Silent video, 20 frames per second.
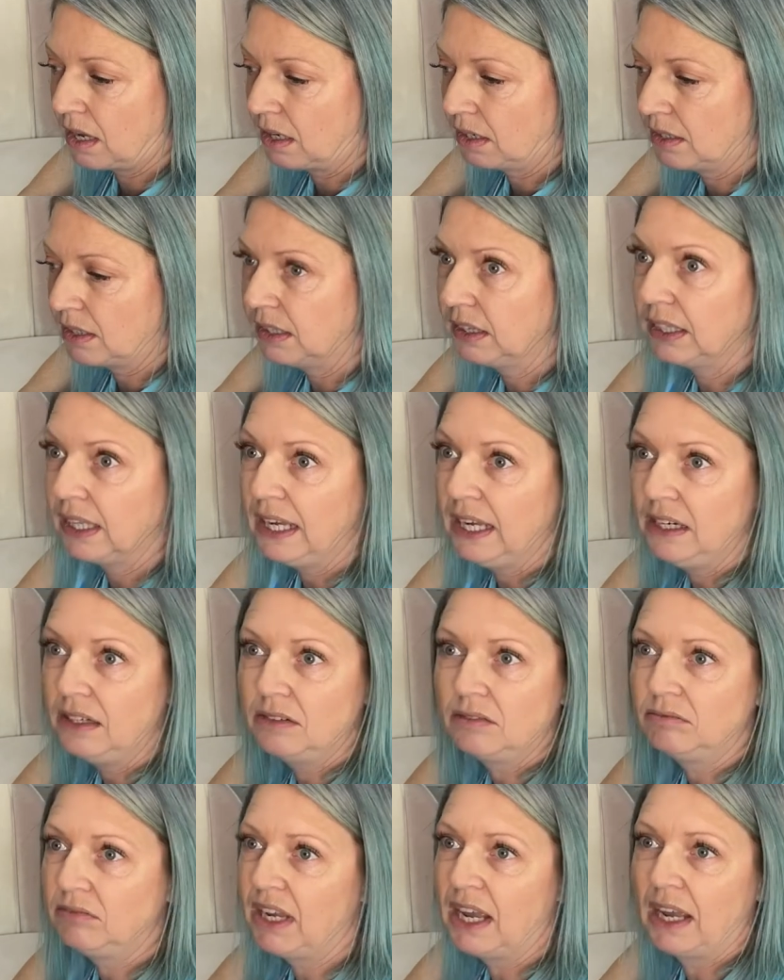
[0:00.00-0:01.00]

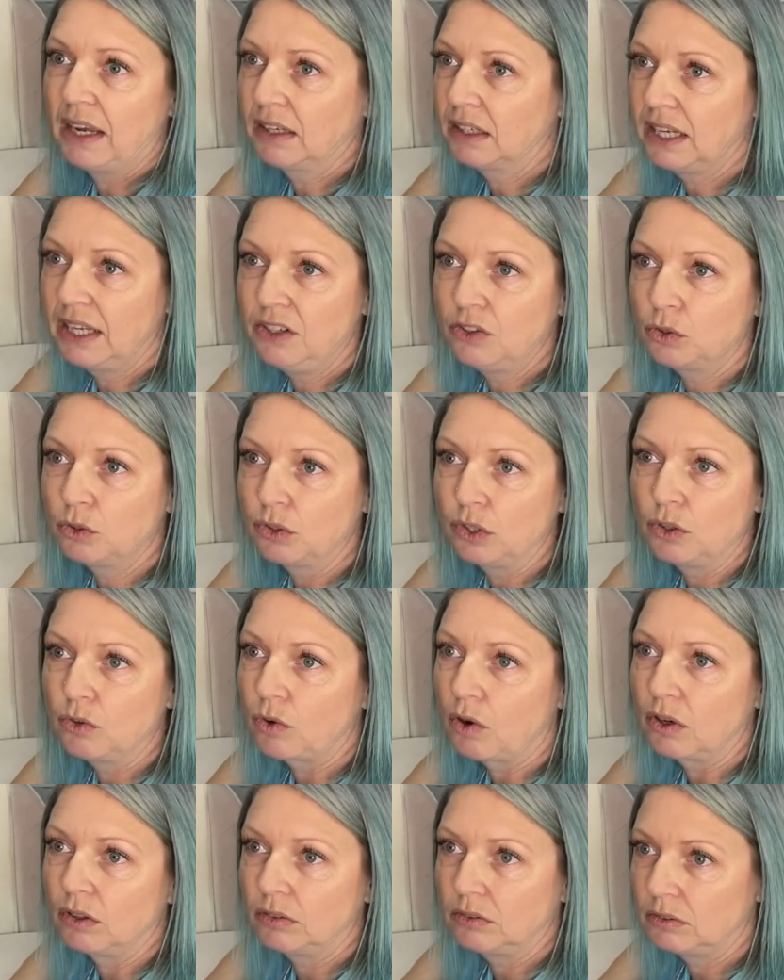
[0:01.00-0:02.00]
cleaned, yeah, cleaned all the
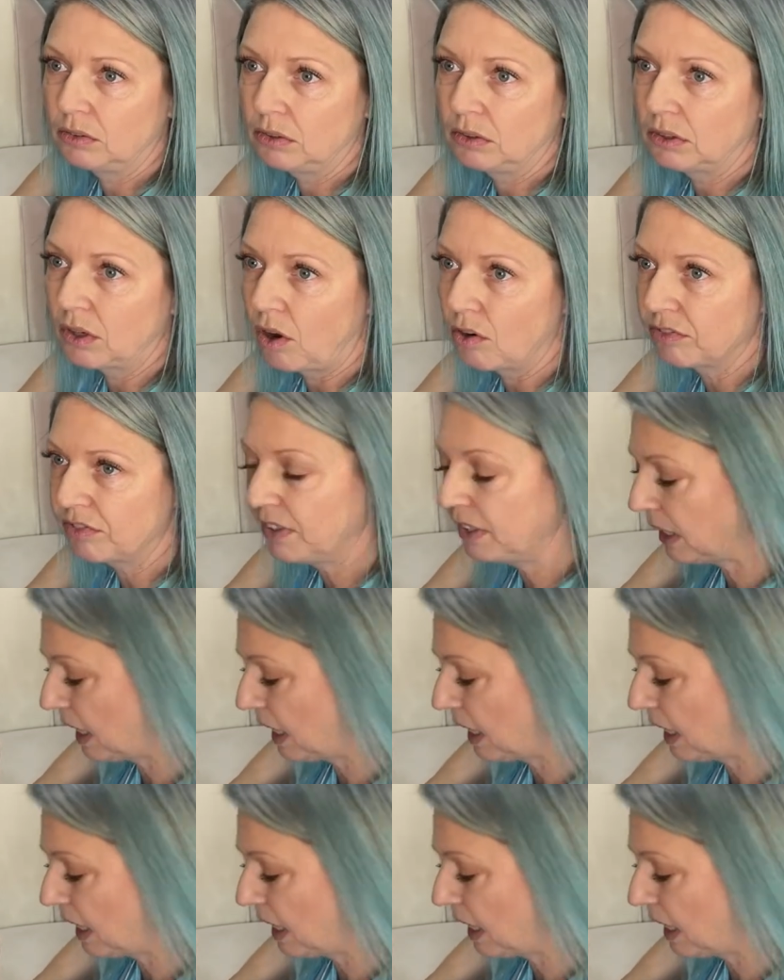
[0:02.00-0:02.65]
grot off it